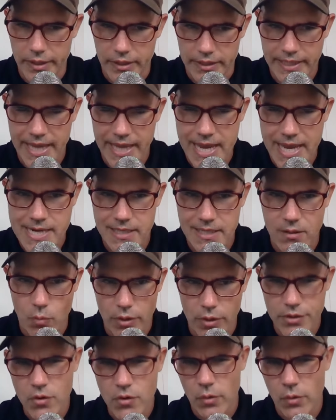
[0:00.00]

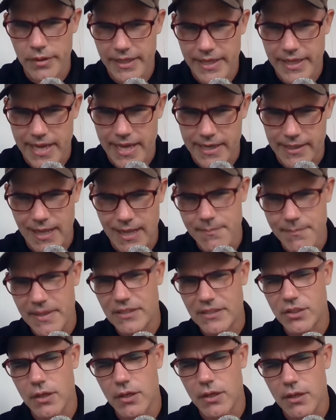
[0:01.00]
We're Canada. We're
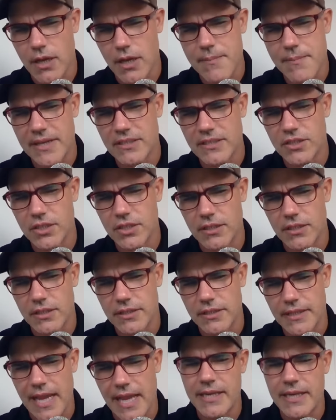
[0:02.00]
north of Canada. I bet you
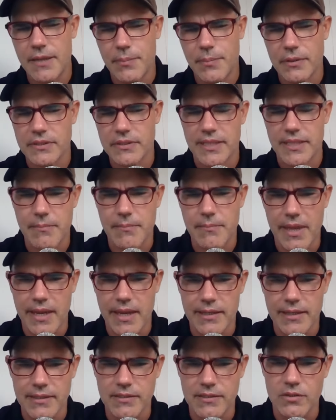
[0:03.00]

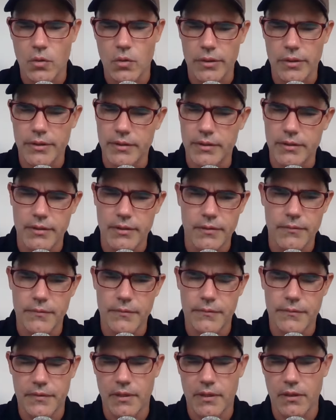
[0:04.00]
90% of Maine is
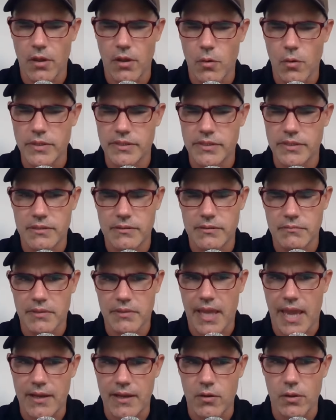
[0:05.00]
north of the
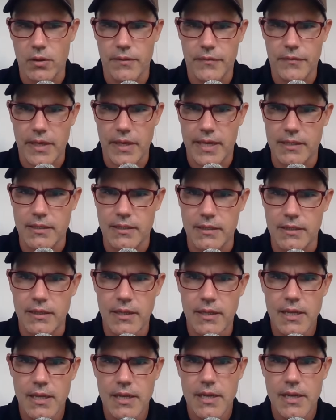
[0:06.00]
lowest angle
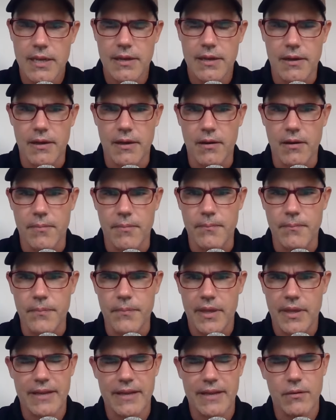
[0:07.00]
of Canada.
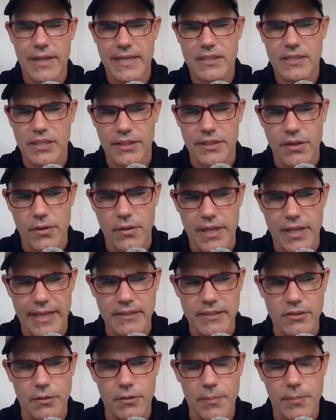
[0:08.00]
I don't
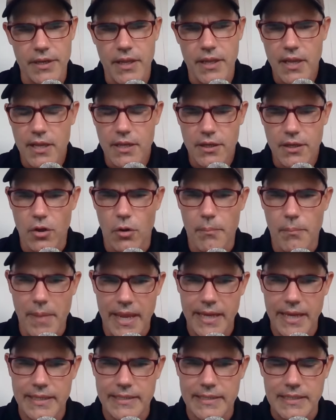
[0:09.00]
actually know that answer, but
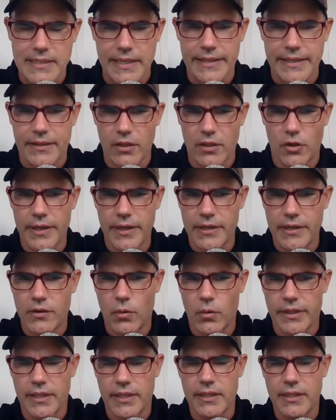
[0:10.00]
Maine is like the
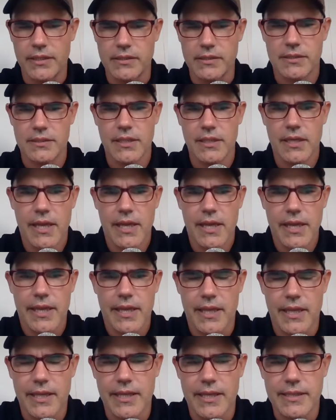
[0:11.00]
great Northeast.
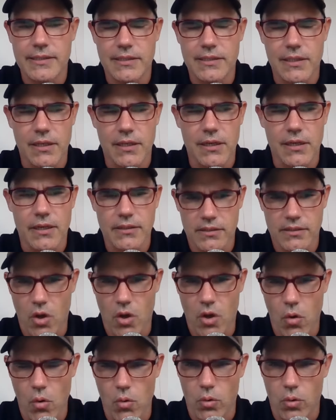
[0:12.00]
It is
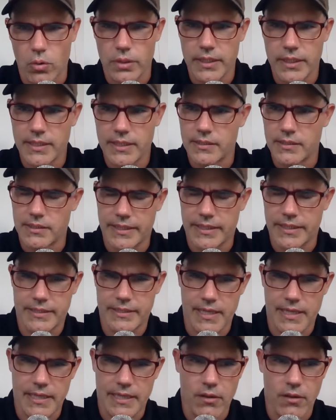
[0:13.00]
it's cold.
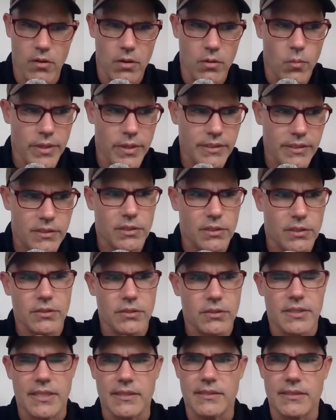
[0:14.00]
It's got long
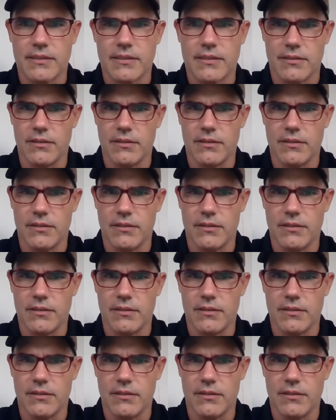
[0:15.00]
winters.